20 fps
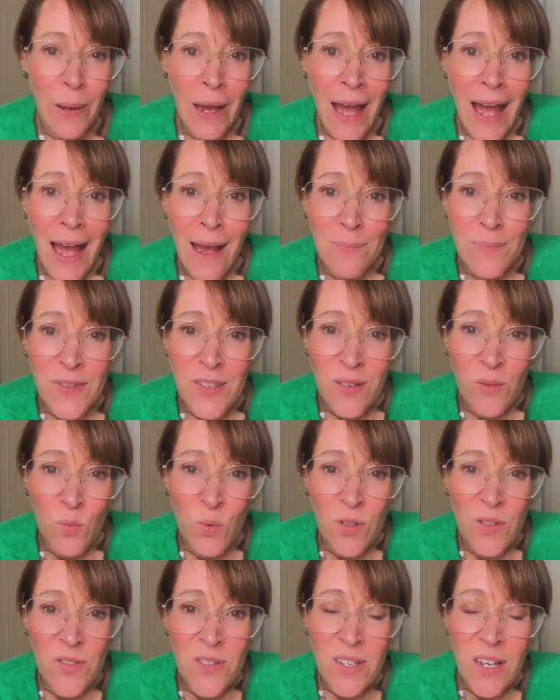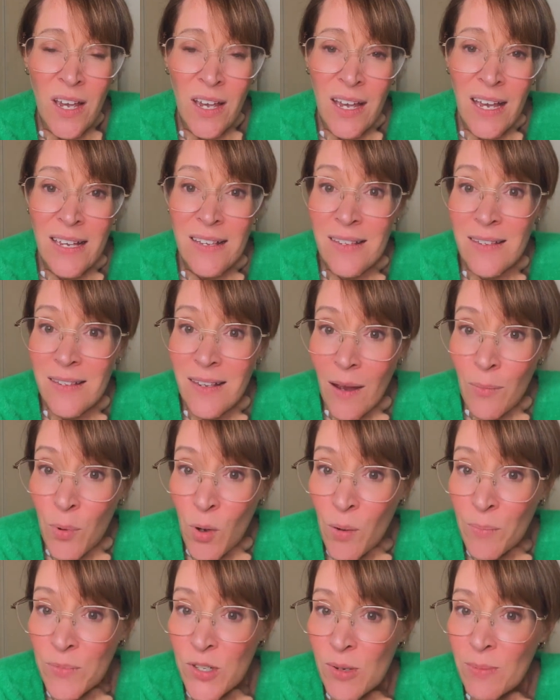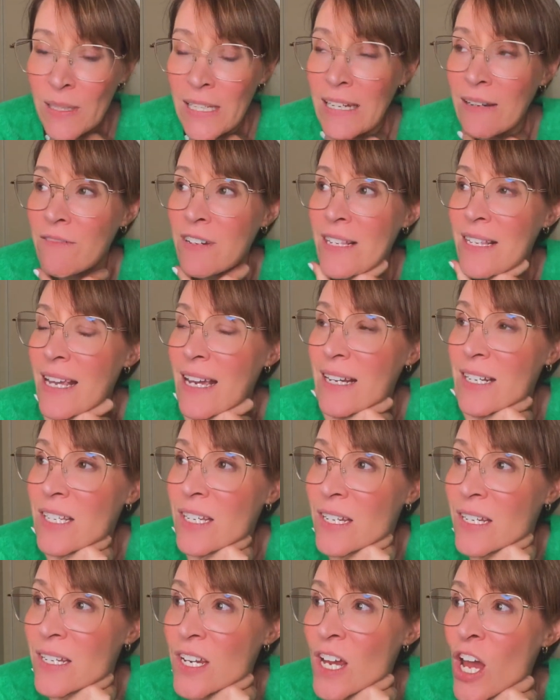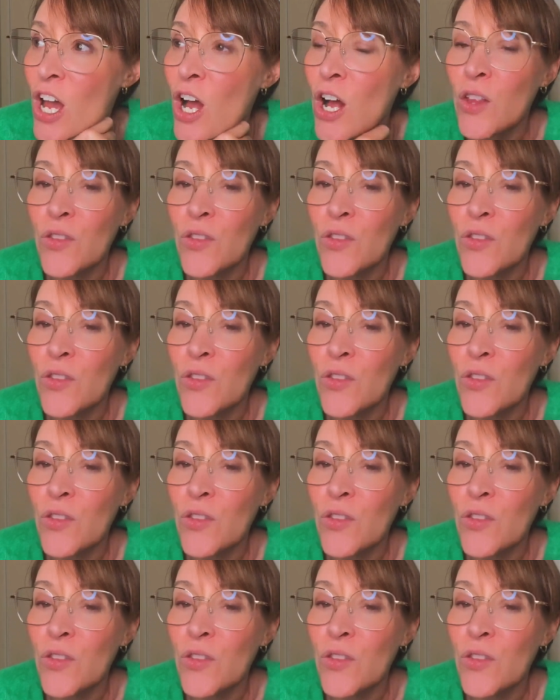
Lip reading: Perhaps it was suboptimally resected.